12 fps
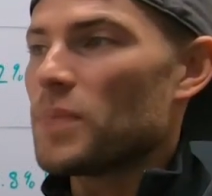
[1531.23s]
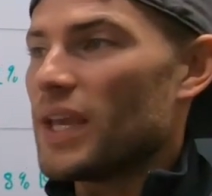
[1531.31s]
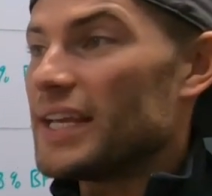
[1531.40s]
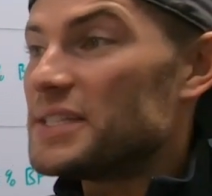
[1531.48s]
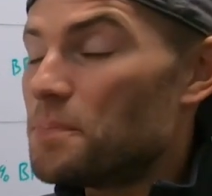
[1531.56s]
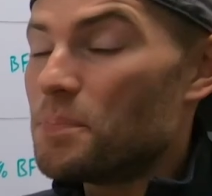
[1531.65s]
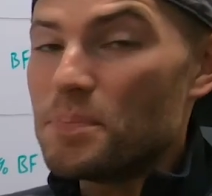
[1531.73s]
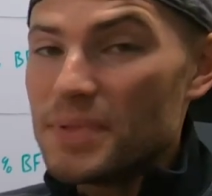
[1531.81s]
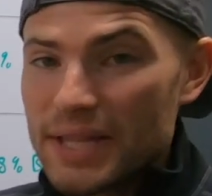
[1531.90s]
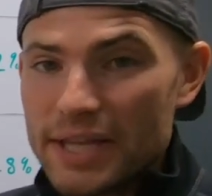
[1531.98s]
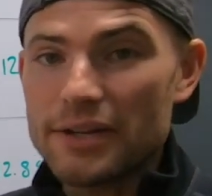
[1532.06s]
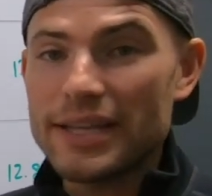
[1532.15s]
It's
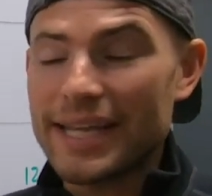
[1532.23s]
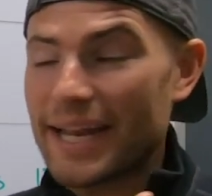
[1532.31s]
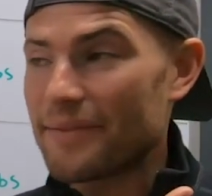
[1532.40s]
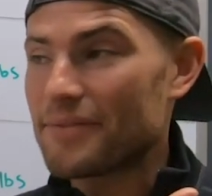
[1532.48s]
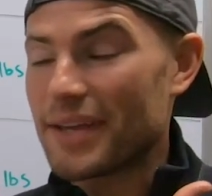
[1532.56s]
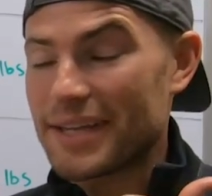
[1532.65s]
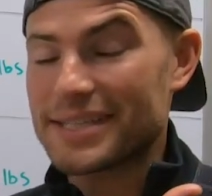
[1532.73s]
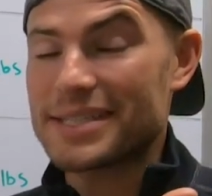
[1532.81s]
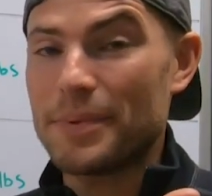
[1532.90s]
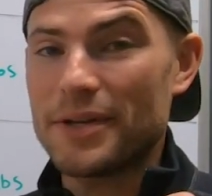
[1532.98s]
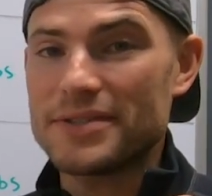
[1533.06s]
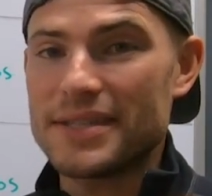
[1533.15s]
literally, and I've
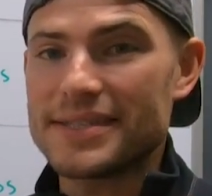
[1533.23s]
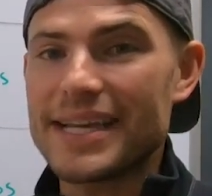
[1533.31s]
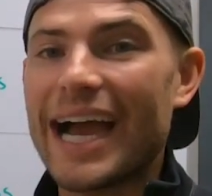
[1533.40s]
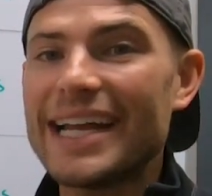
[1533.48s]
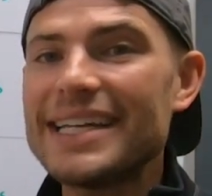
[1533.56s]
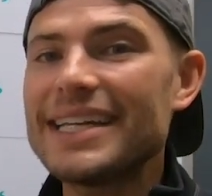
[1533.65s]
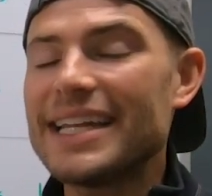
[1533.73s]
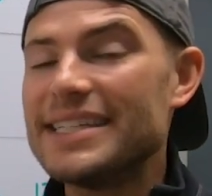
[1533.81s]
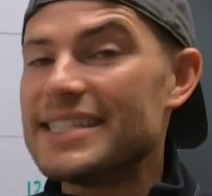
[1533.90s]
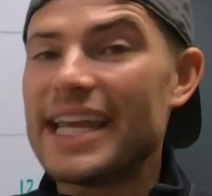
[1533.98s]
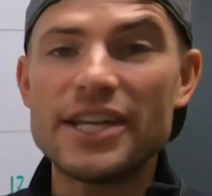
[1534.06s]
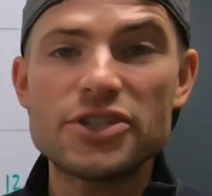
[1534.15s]
experienced this, I didn't
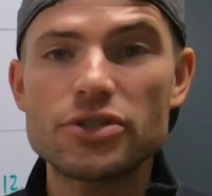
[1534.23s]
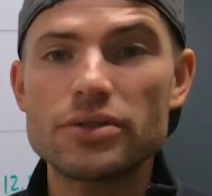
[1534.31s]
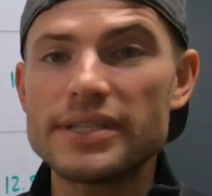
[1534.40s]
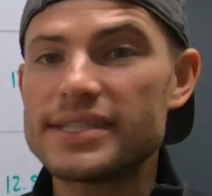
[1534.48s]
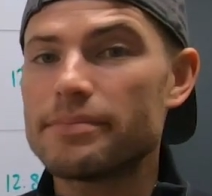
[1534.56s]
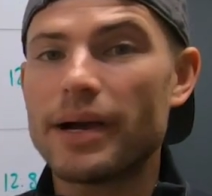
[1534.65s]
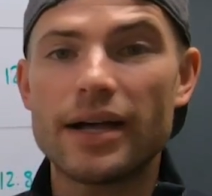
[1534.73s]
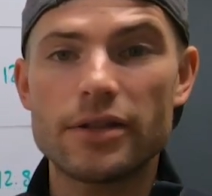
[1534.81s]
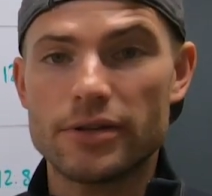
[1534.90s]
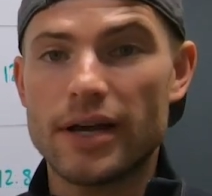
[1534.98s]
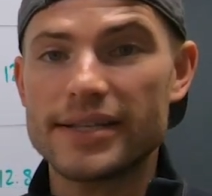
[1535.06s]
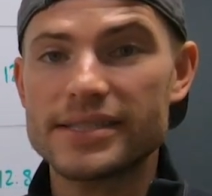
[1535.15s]
intentionally smile or
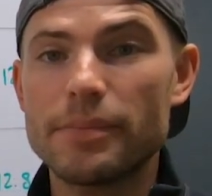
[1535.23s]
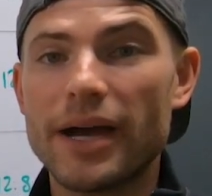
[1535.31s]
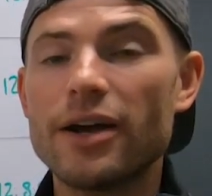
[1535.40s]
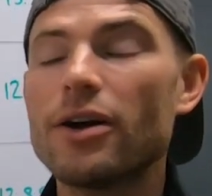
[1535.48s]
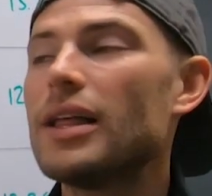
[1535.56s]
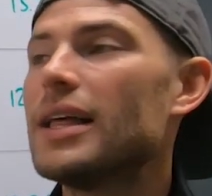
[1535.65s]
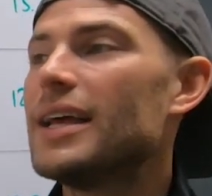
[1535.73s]
not smile.